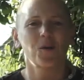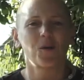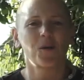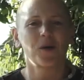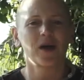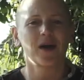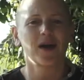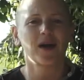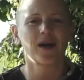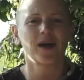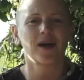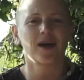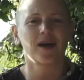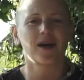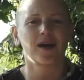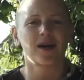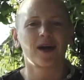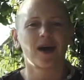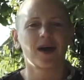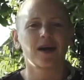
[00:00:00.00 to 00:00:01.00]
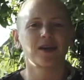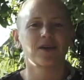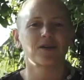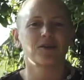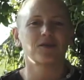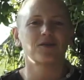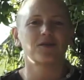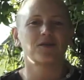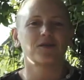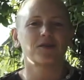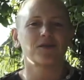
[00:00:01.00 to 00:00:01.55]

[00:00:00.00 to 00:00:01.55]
we kind of